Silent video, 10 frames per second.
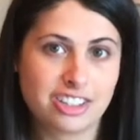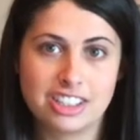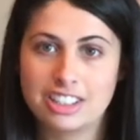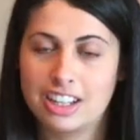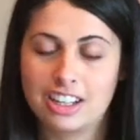It's
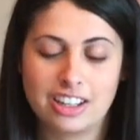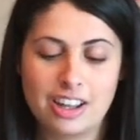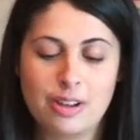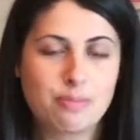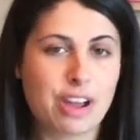like
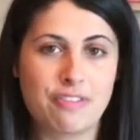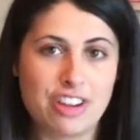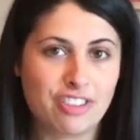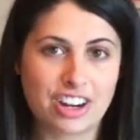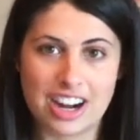my
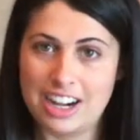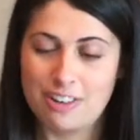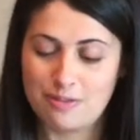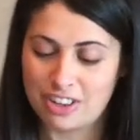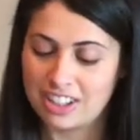favorite kind of
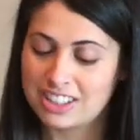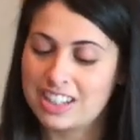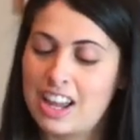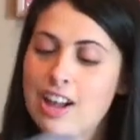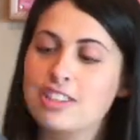books.
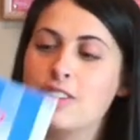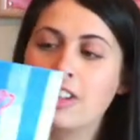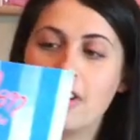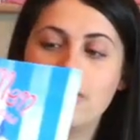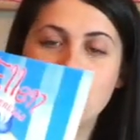So I
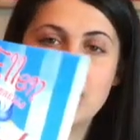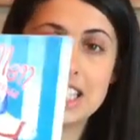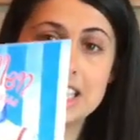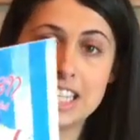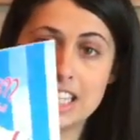love using
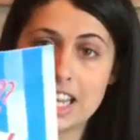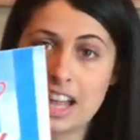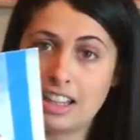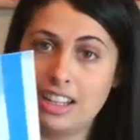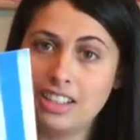Cindy
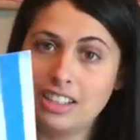Ellen.